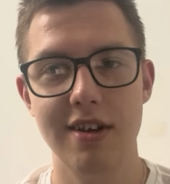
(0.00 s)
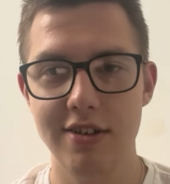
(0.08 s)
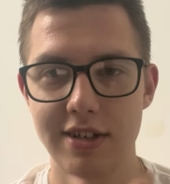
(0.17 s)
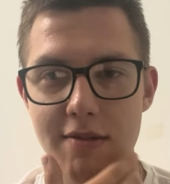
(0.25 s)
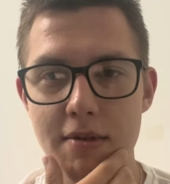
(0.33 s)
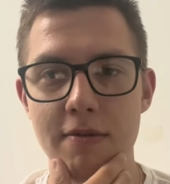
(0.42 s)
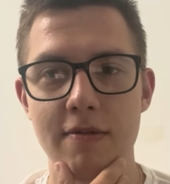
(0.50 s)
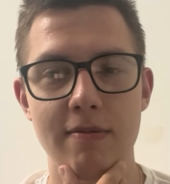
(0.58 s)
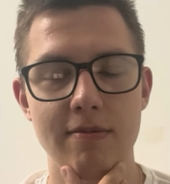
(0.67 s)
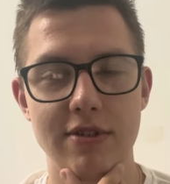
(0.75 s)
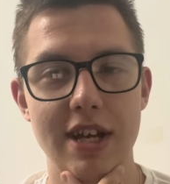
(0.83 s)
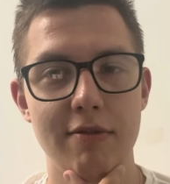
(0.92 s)

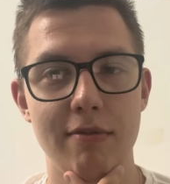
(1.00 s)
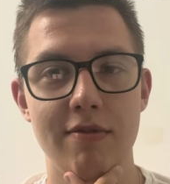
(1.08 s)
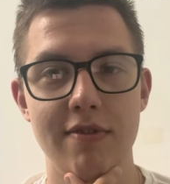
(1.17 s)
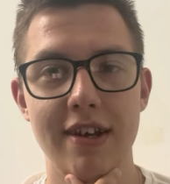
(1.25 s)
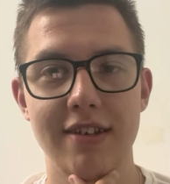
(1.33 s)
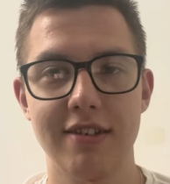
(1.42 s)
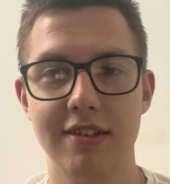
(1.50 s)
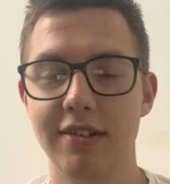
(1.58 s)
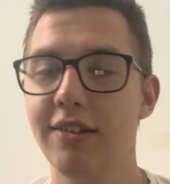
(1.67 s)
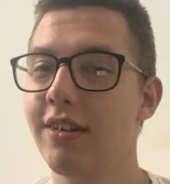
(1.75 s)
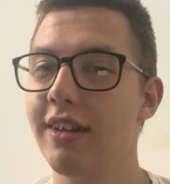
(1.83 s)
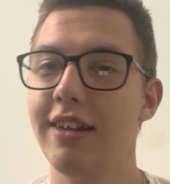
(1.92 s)
shave my face,
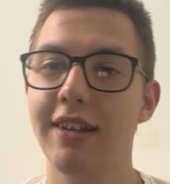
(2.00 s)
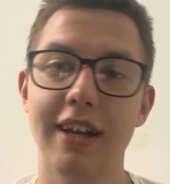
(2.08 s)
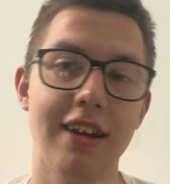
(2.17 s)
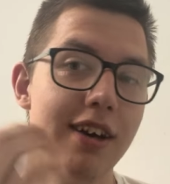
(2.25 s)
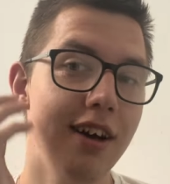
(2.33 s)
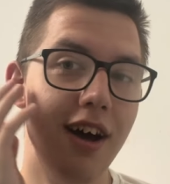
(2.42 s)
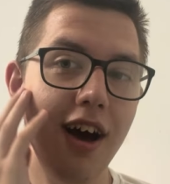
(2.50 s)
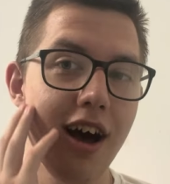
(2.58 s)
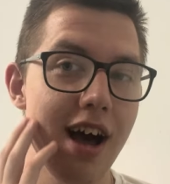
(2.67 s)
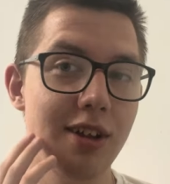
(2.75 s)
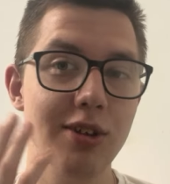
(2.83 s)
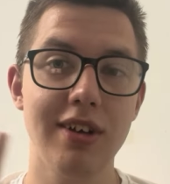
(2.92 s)
literally. Like,
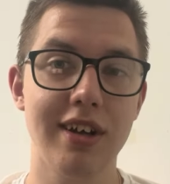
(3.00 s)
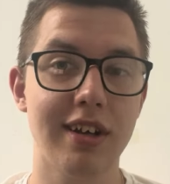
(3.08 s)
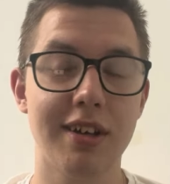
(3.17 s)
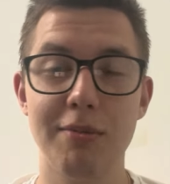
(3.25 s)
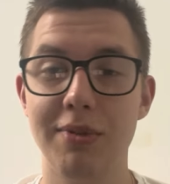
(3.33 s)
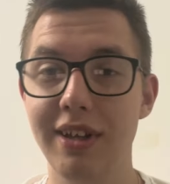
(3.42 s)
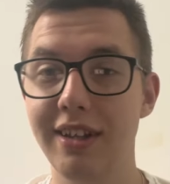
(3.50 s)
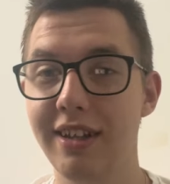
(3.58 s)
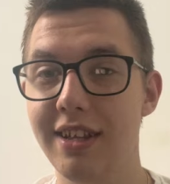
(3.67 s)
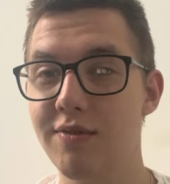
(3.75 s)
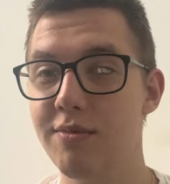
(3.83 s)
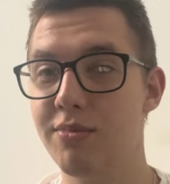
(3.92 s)
I look like a completely
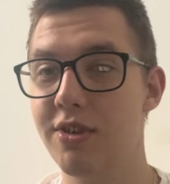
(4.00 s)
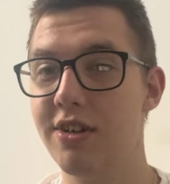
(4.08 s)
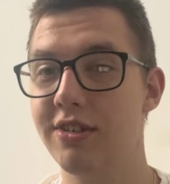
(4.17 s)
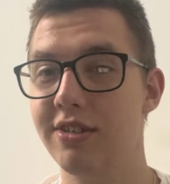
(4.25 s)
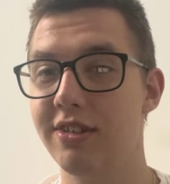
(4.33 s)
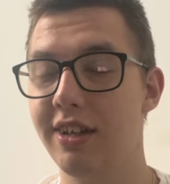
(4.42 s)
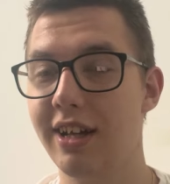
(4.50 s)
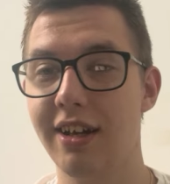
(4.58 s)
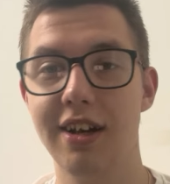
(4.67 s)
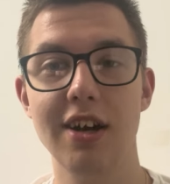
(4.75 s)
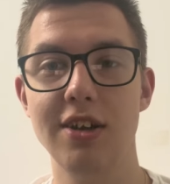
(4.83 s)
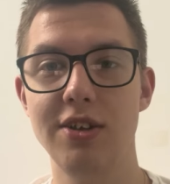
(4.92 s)
different person, like
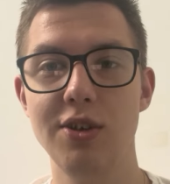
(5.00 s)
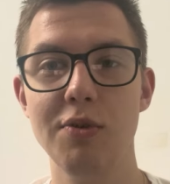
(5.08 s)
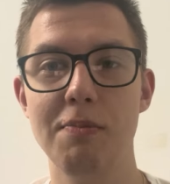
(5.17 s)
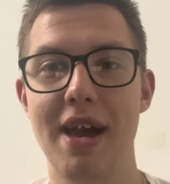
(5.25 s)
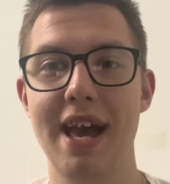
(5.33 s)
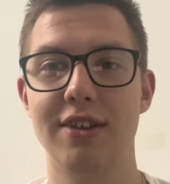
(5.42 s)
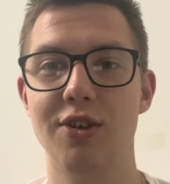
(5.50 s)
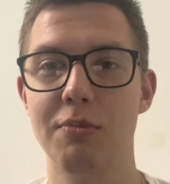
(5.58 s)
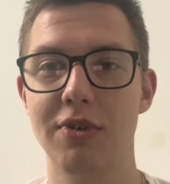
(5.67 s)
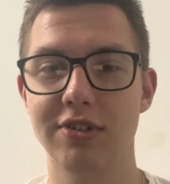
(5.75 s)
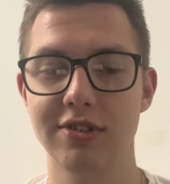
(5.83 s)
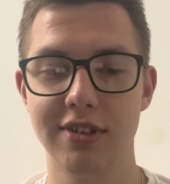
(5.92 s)
a new man
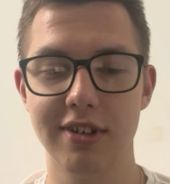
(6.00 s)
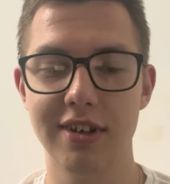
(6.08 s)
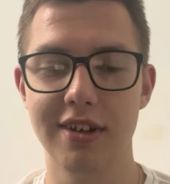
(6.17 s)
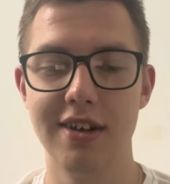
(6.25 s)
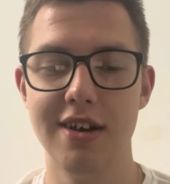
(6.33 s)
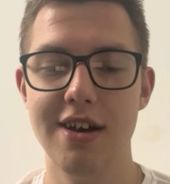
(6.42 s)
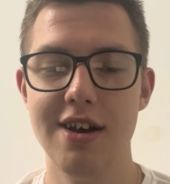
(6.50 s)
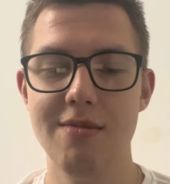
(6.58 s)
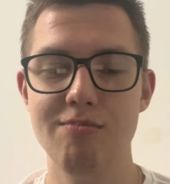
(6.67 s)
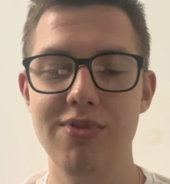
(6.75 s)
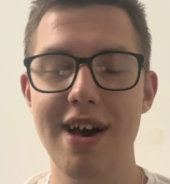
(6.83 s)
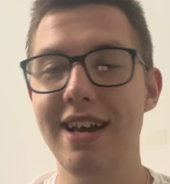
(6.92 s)
almost.
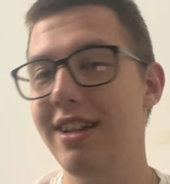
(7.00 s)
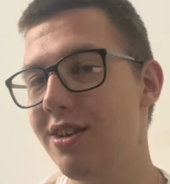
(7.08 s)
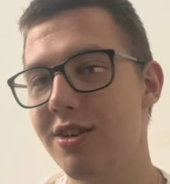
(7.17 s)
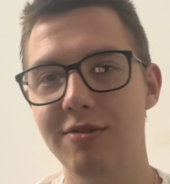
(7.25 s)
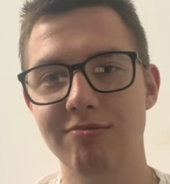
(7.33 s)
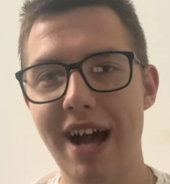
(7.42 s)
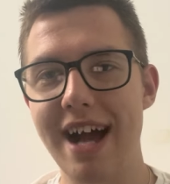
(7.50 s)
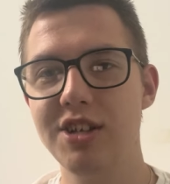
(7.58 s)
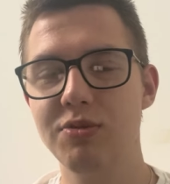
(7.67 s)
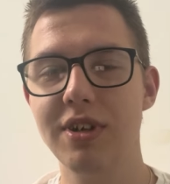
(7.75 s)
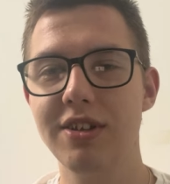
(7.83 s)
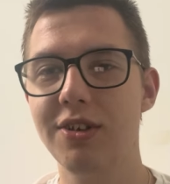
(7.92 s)
But I just
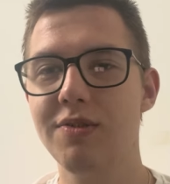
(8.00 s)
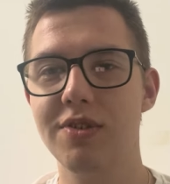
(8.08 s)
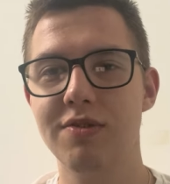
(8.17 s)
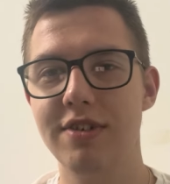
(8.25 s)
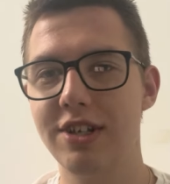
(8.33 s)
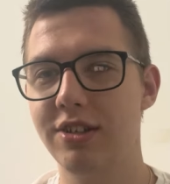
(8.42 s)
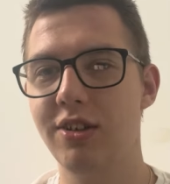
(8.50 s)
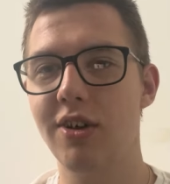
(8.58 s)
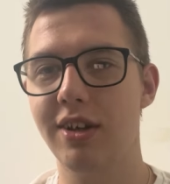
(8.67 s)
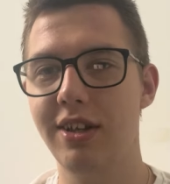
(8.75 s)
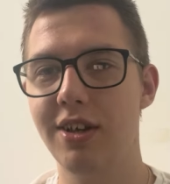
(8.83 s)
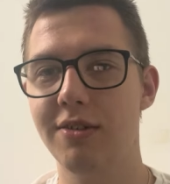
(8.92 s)
wanted to go for a fresh
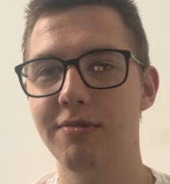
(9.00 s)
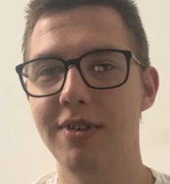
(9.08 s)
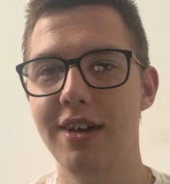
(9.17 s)
look. I